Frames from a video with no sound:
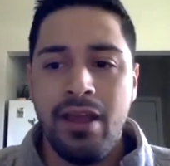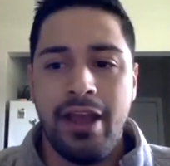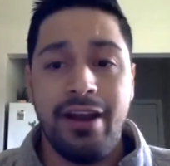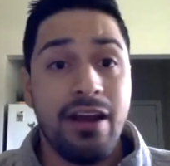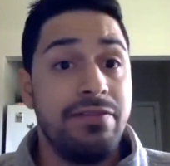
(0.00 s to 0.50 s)

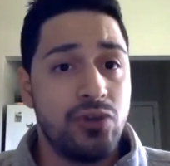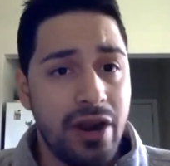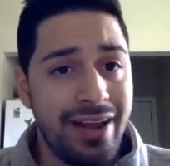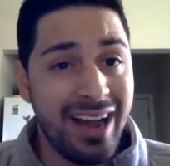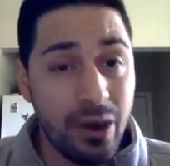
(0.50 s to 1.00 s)
and i've
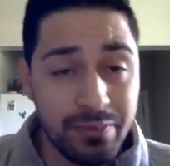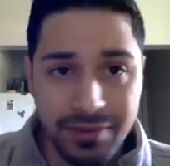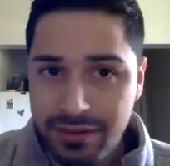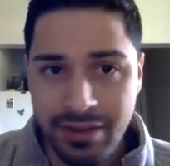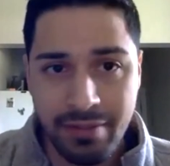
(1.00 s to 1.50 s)
tried to help
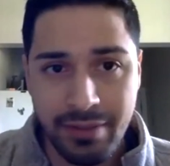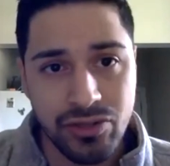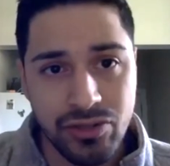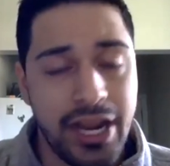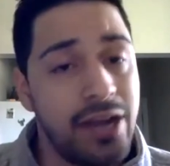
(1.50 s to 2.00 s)
them
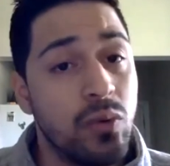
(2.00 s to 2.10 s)
understand